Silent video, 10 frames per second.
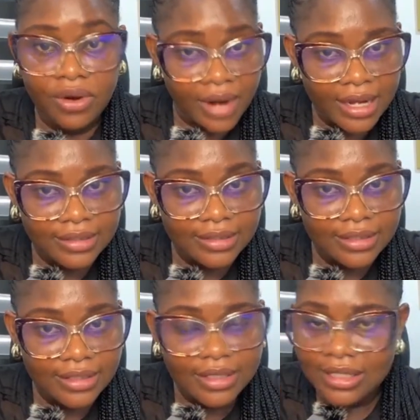All right?
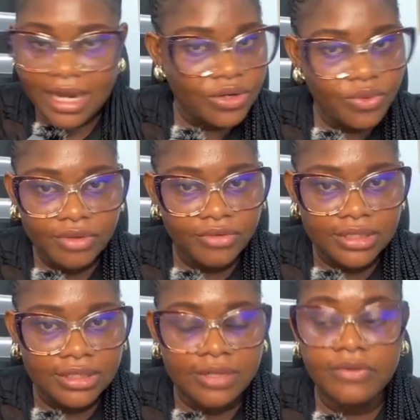There are no quick
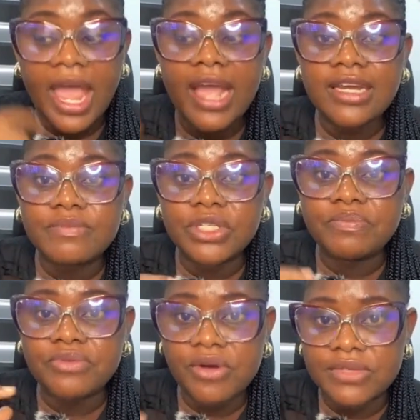fixes. If
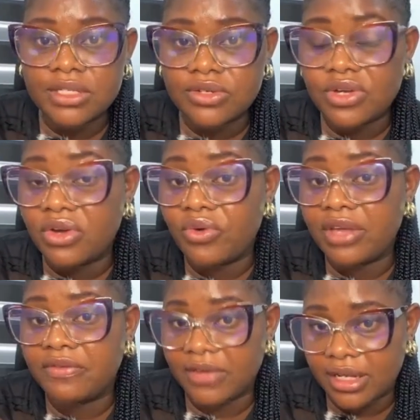anybody promises you a
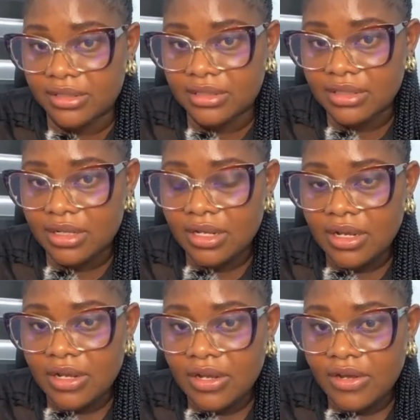quick fix
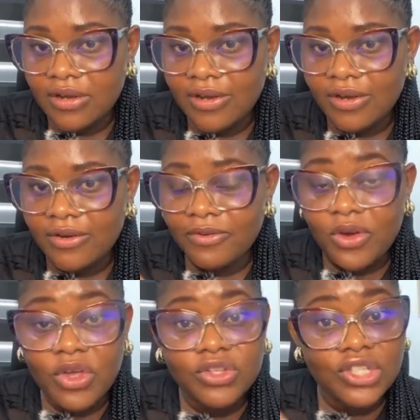
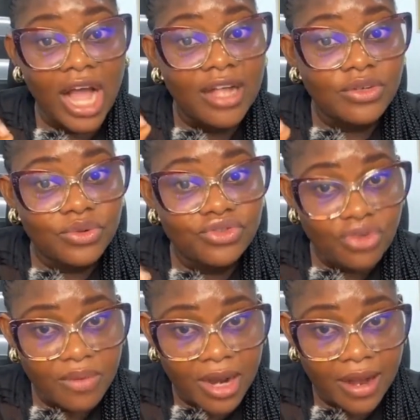for your childhood
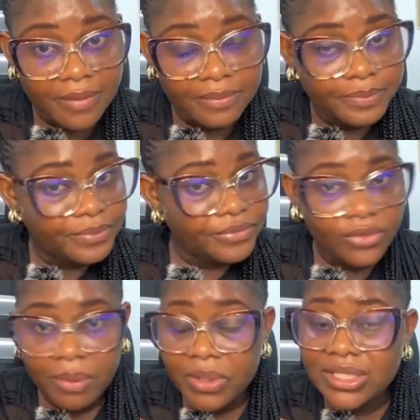trauma,
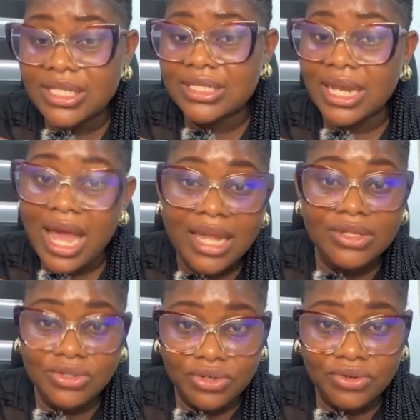the person is
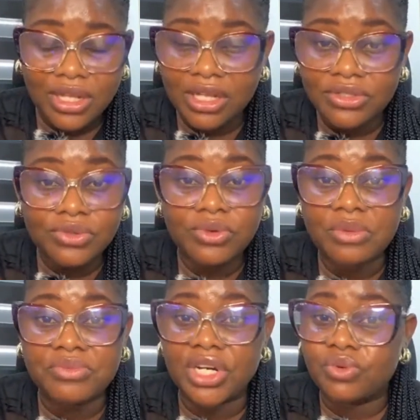lying to you and they just
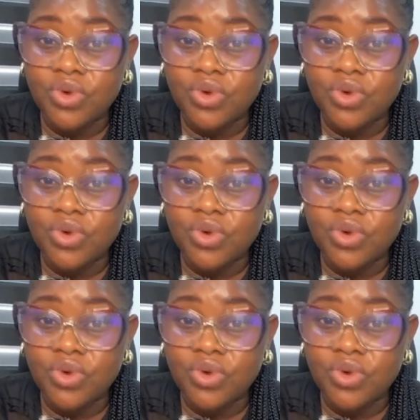want to